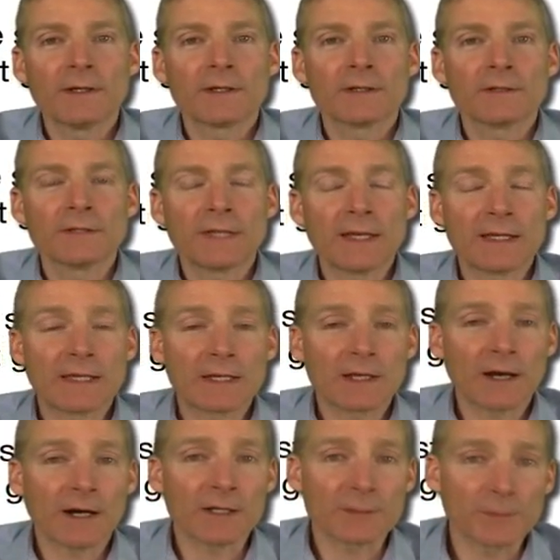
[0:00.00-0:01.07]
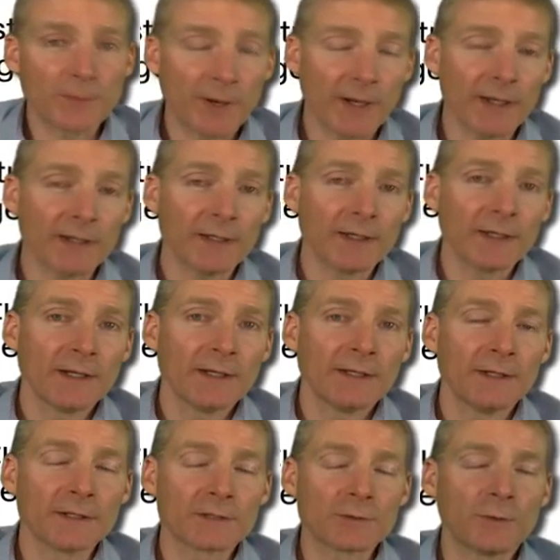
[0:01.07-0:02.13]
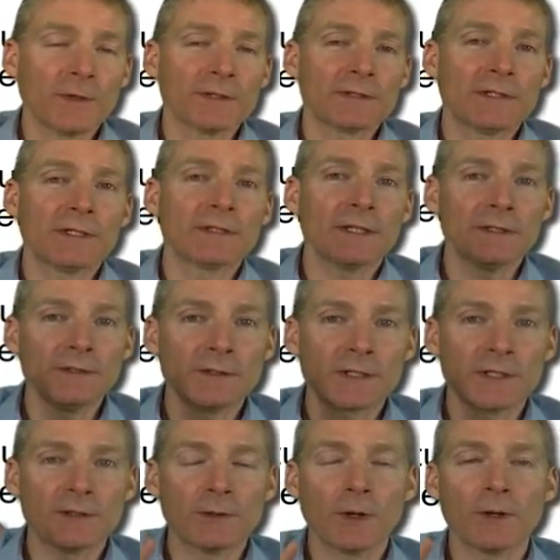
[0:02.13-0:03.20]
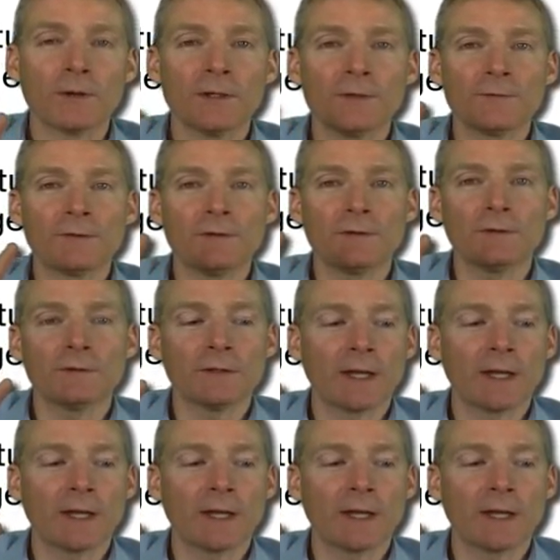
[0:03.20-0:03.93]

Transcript: because you can't get cause, but here's one thing that you can know if you